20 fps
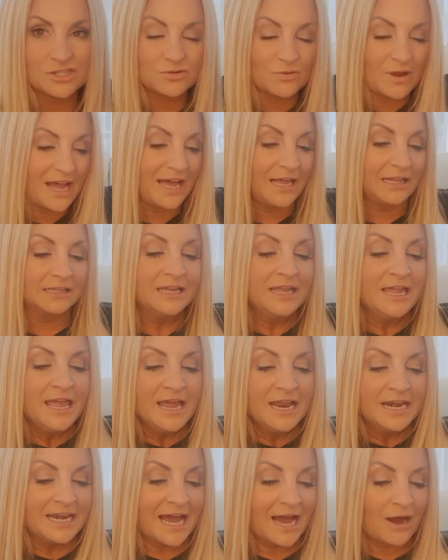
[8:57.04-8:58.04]
as well.
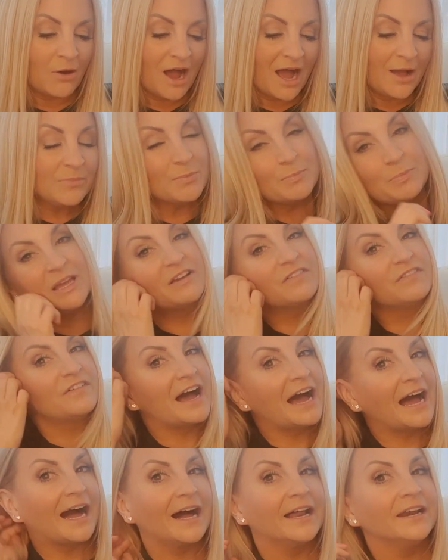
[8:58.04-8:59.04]
Now, I'm a big
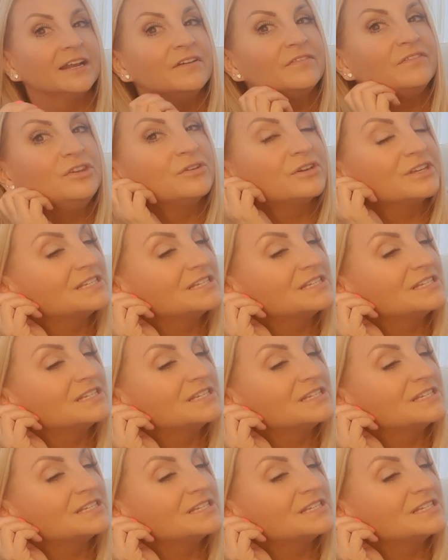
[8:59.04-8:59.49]
fan. If you